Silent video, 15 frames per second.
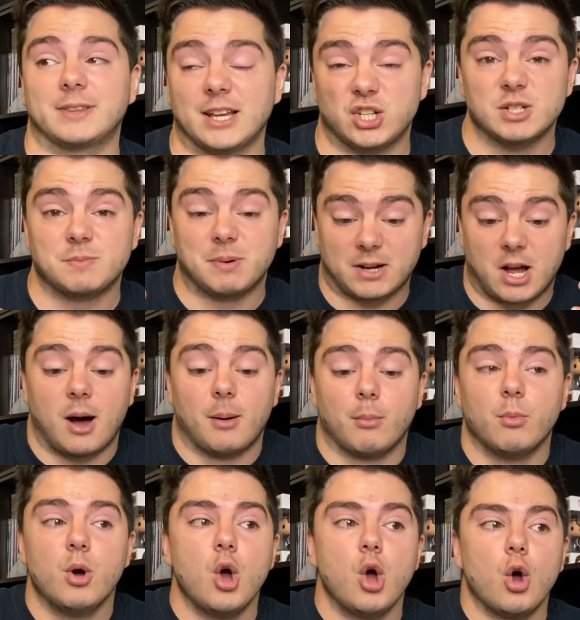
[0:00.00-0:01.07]
that she's
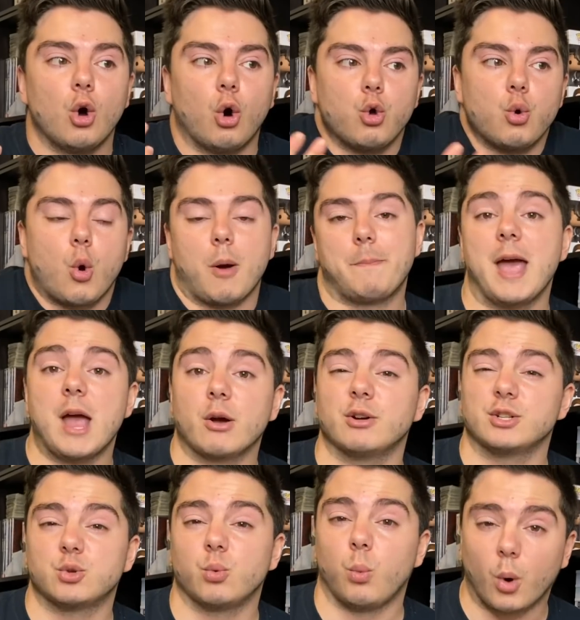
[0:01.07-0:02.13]
become who her
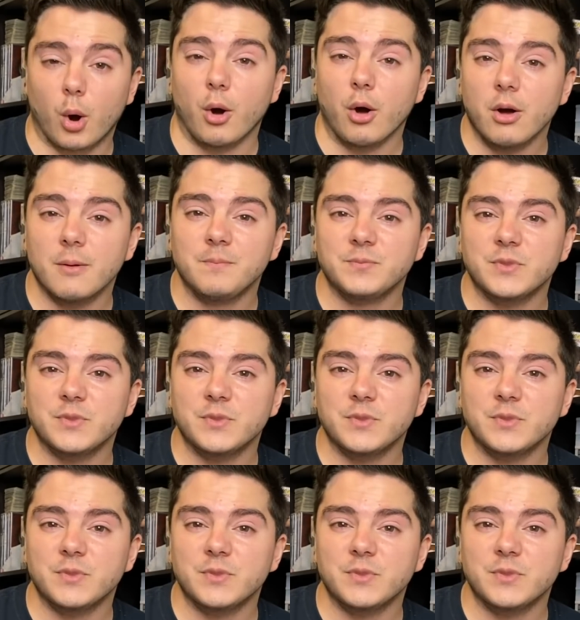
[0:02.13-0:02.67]
parents were.